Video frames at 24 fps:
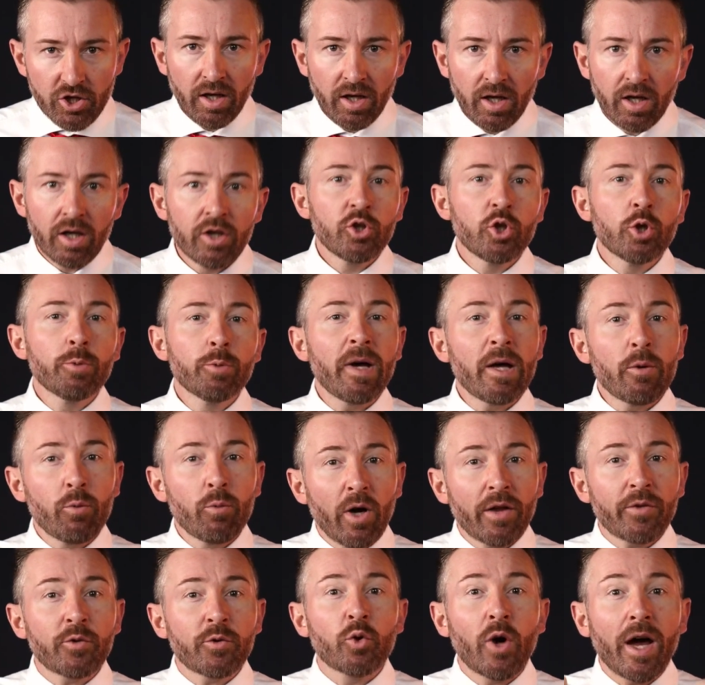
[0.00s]
you may want to
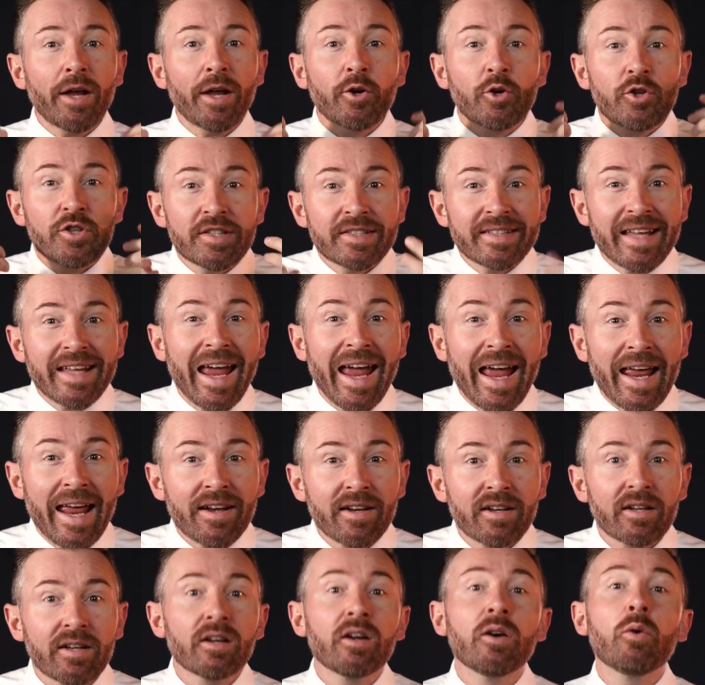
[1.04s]
understand
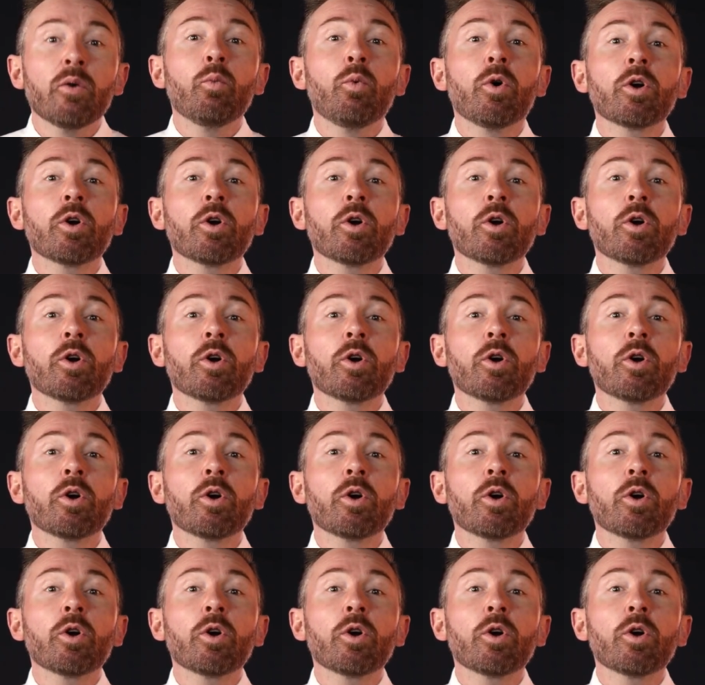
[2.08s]
what